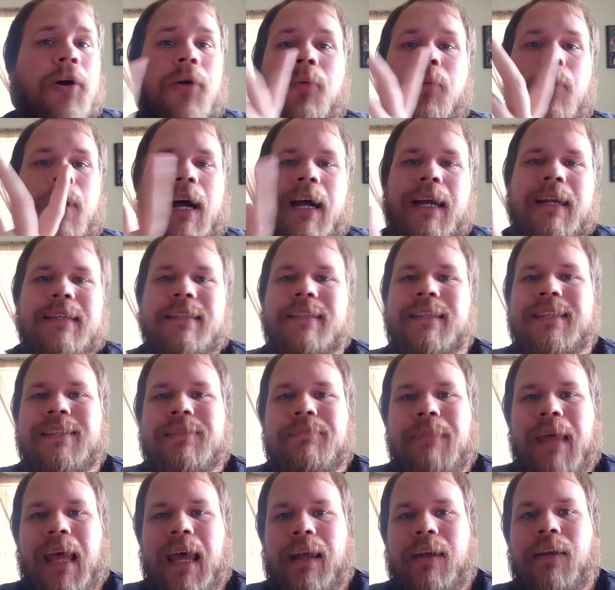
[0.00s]
Why does
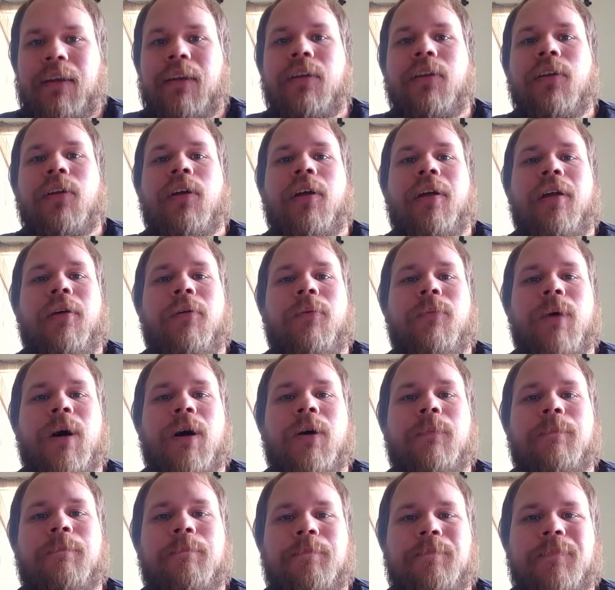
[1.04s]
this matter?
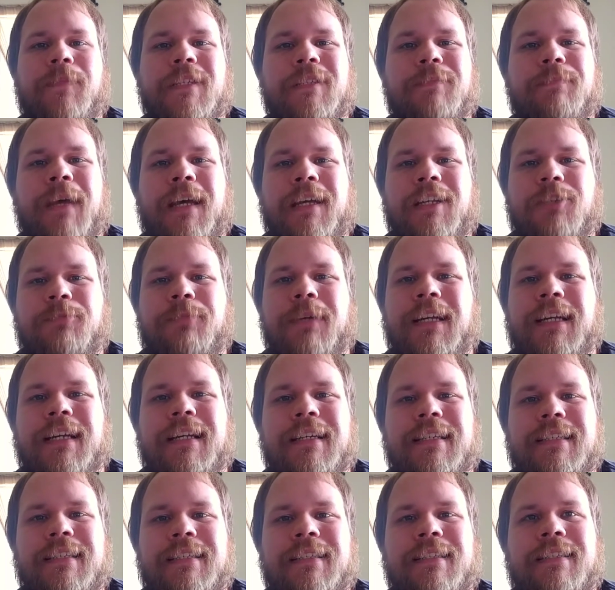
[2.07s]
Well, this matters
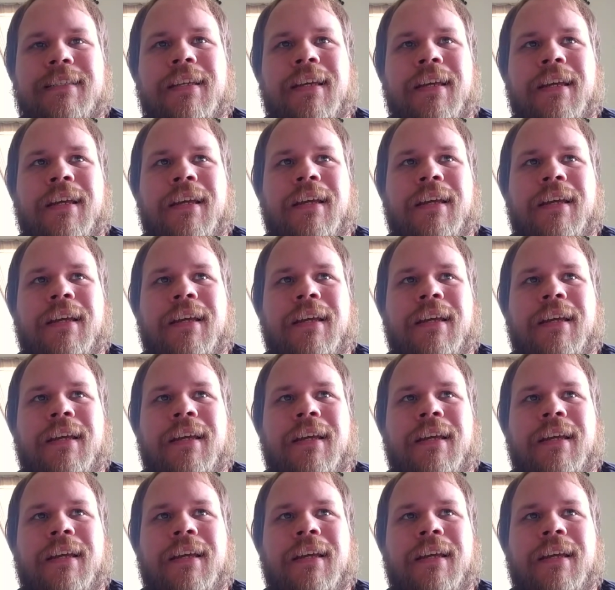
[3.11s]
because